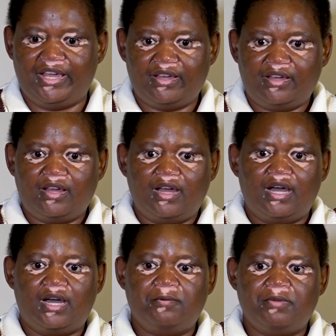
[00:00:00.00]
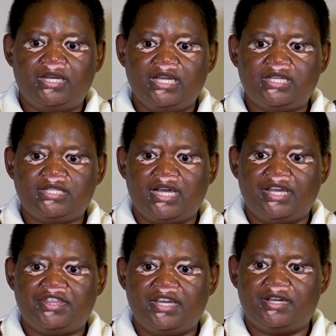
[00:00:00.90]
air. It is,
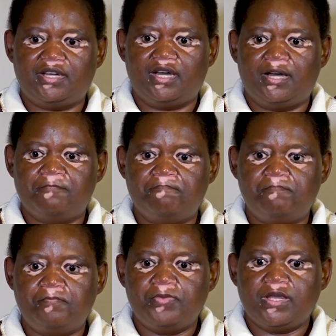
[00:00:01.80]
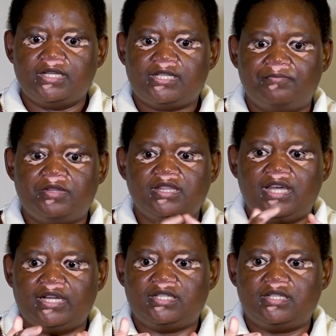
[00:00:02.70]
I think, something
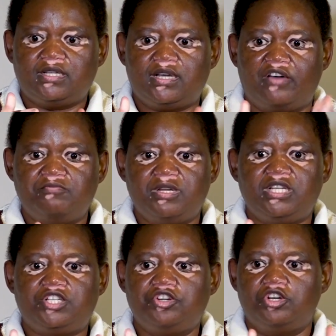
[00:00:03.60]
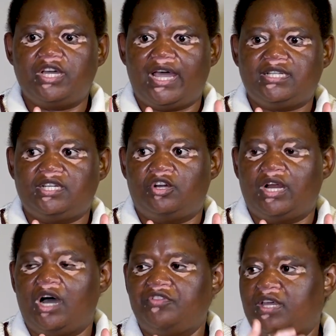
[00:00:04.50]
that government needs to look at
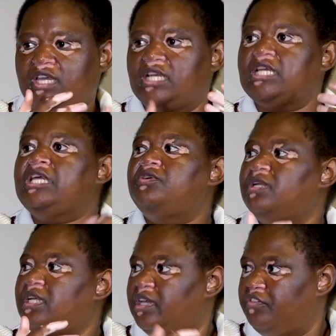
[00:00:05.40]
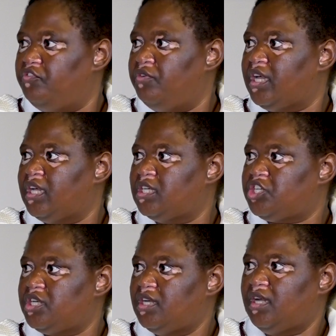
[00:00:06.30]
on how they can equally give
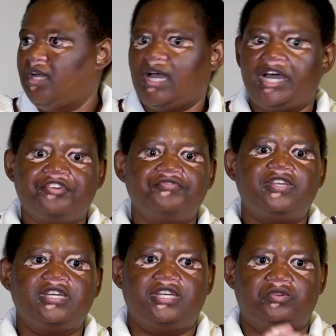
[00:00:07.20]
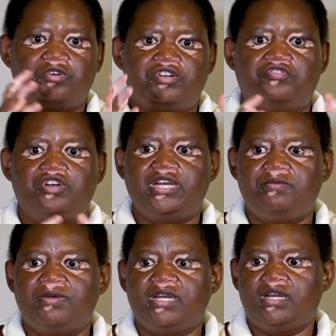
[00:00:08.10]
recognition. I don't think it would have
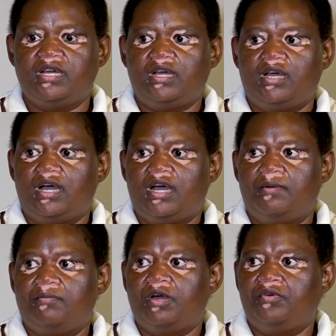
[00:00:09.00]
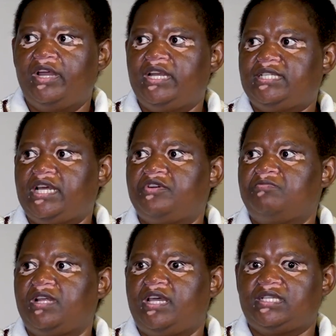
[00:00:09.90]
really been a really
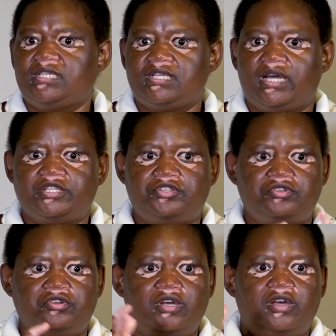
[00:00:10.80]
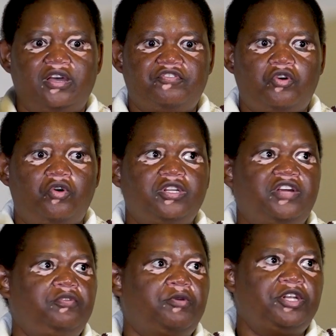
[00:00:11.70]
terrible exercise to have called
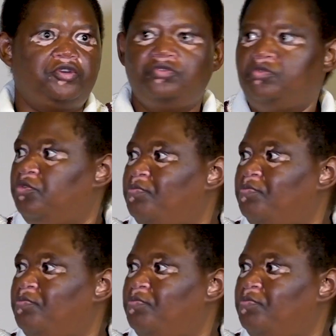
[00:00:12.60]
everybody who